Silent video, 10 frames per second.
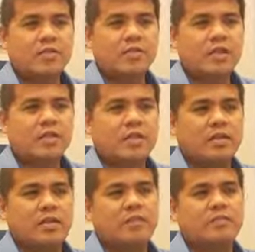
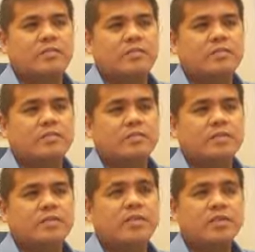Sartre
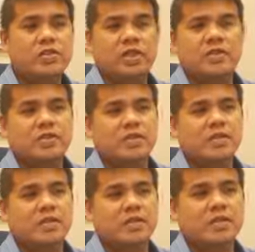discussed
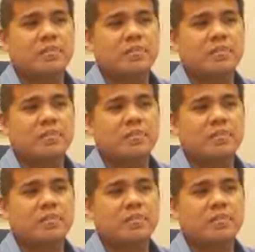the